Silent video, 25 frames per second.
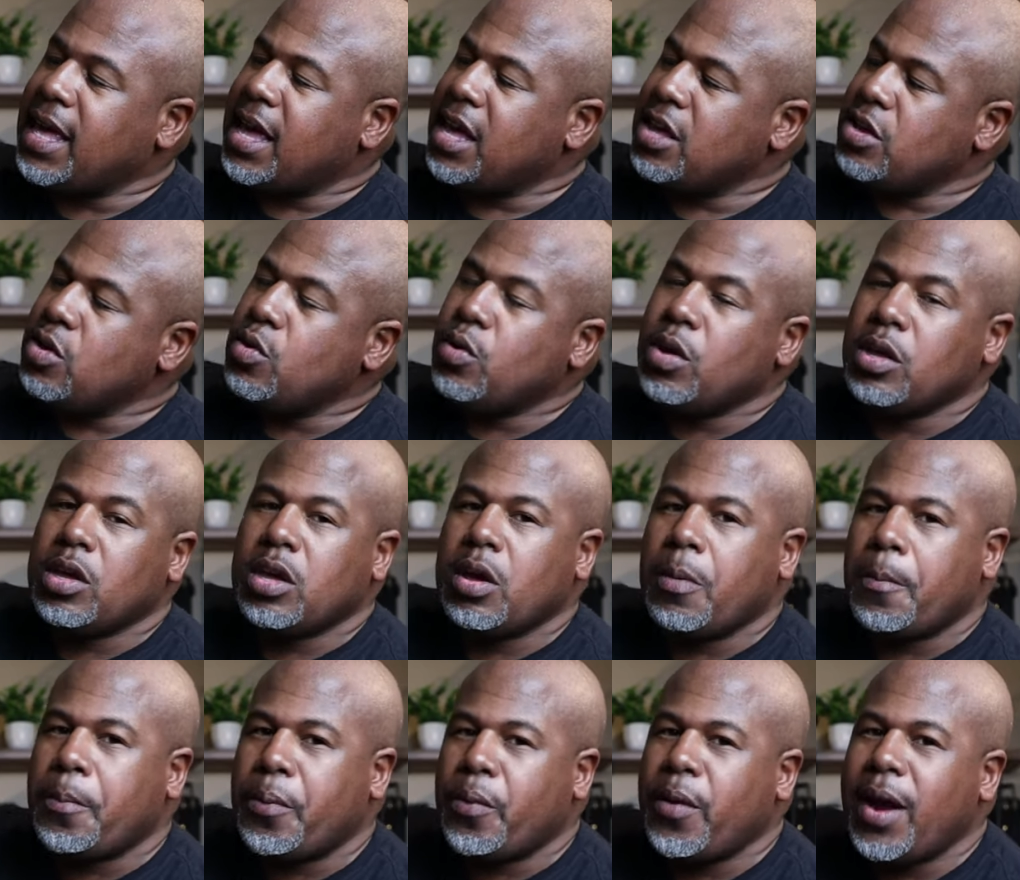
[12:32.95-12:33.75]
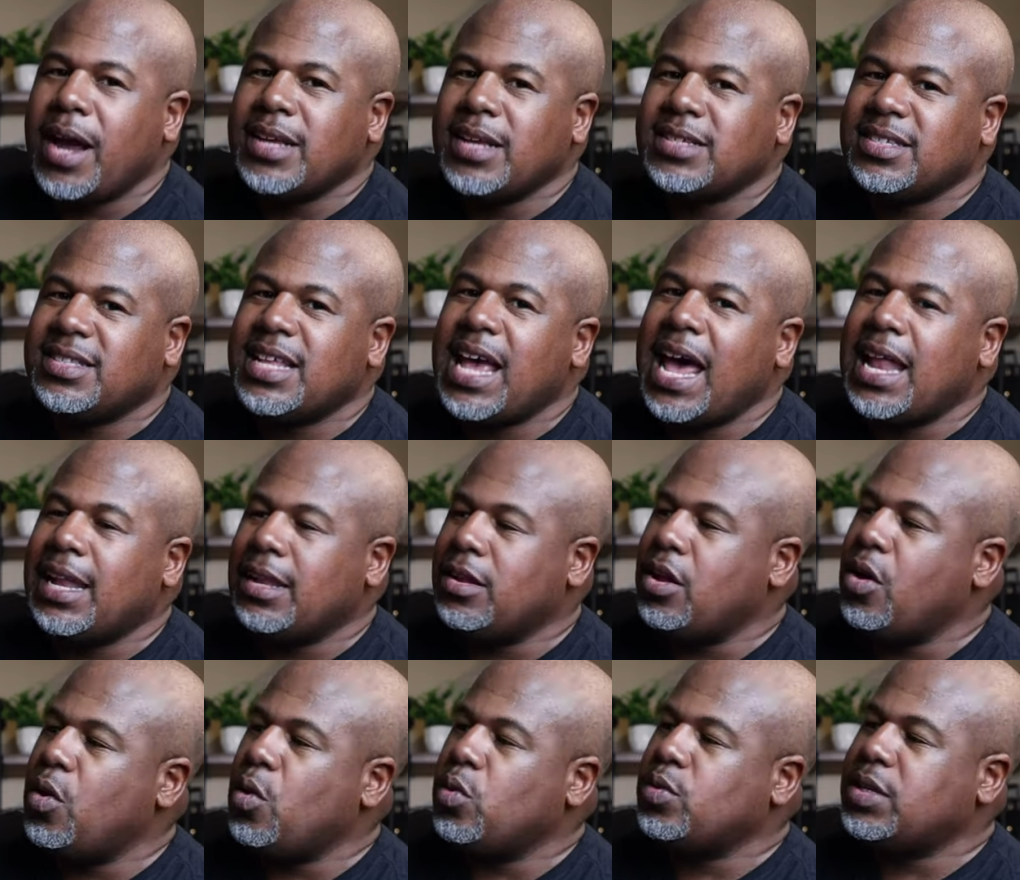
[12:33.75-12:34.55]
you can compress that
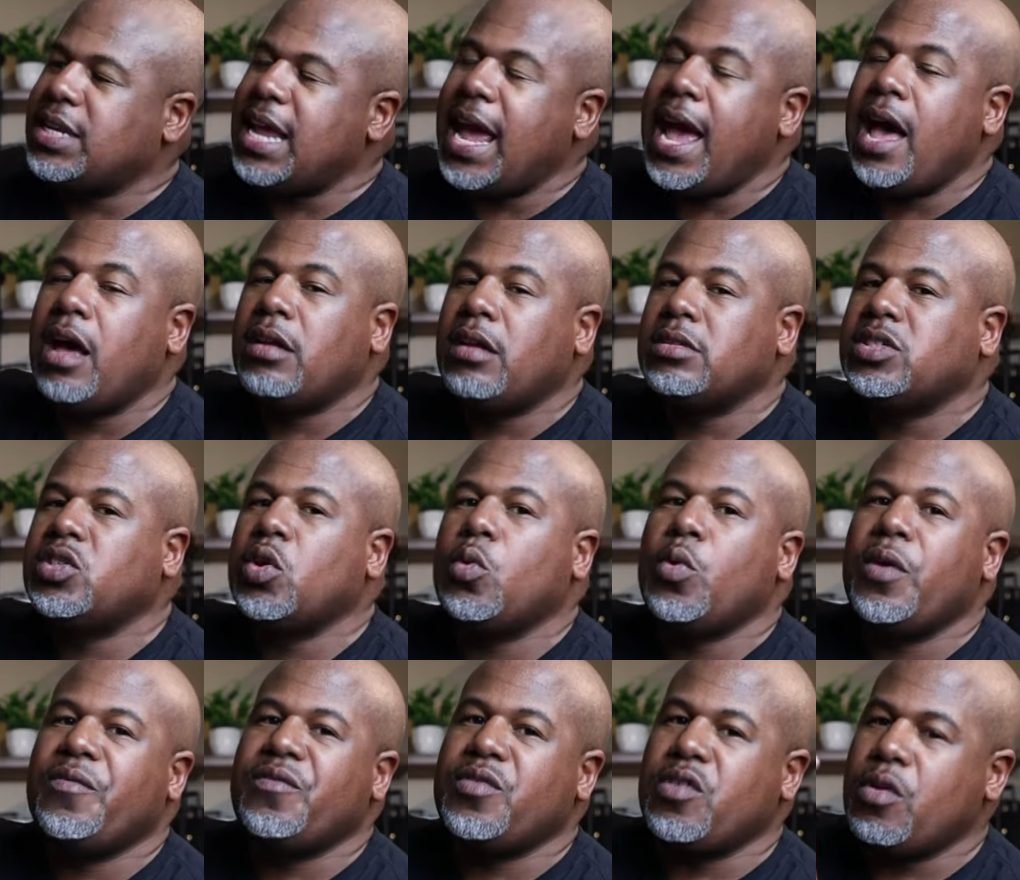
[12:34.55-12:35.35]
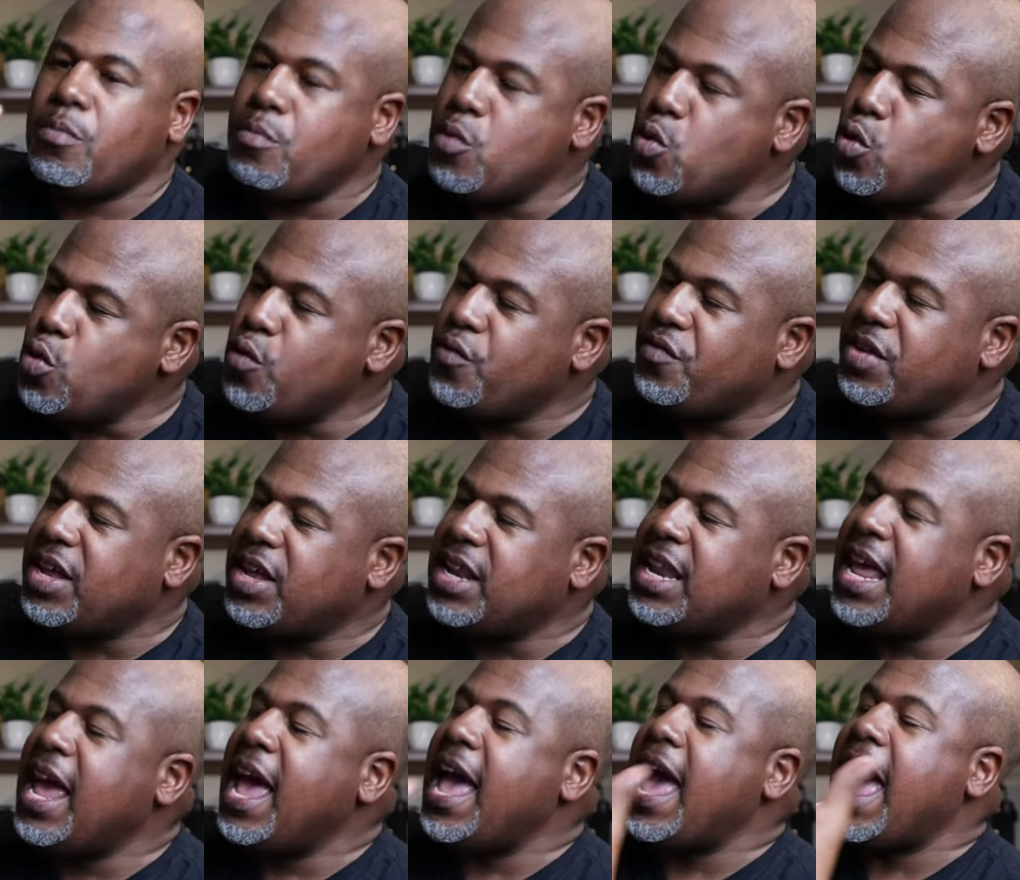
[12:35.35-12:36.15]
load down so if you're
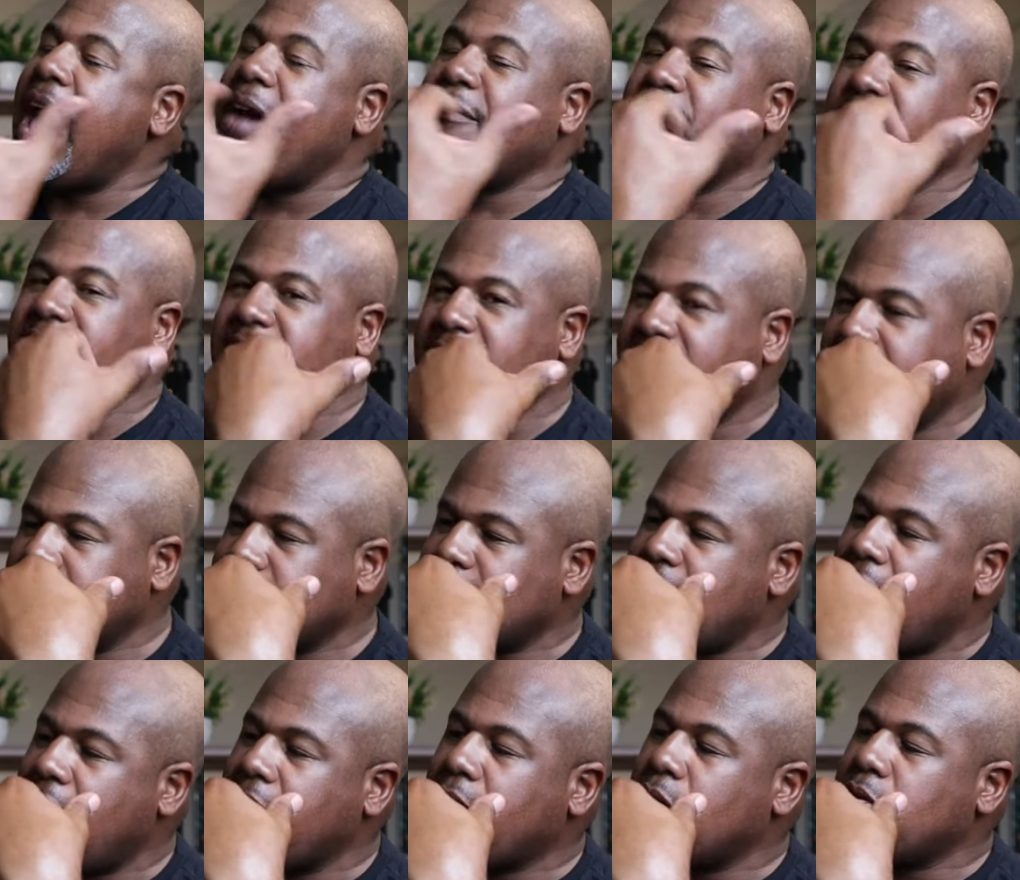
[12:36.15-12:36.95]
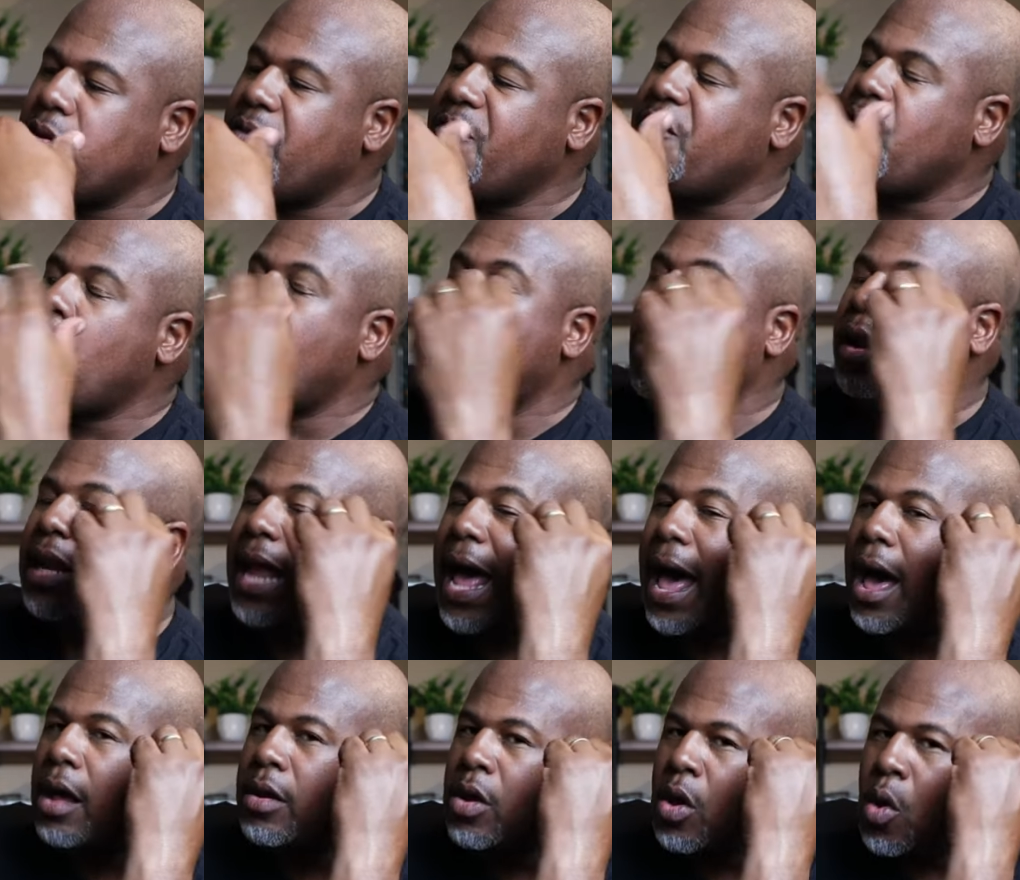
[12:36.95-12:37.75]
moving, everything's not gonna fall
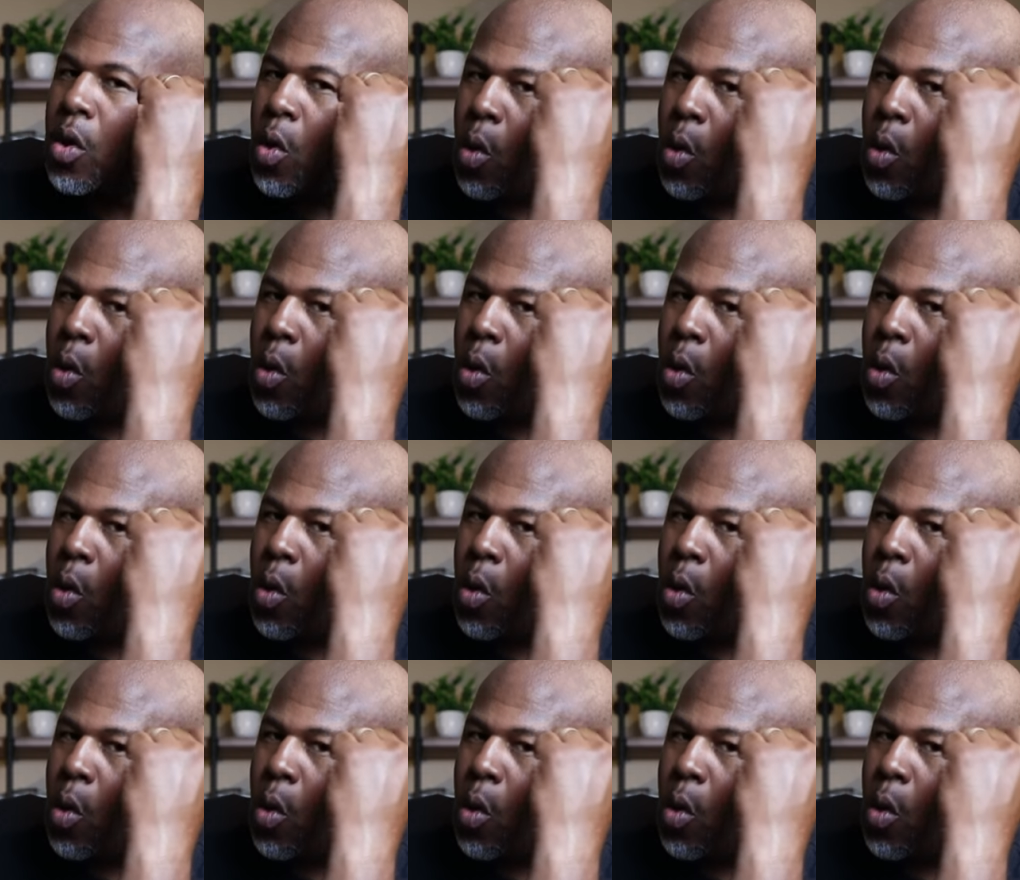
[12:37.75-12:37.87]
out.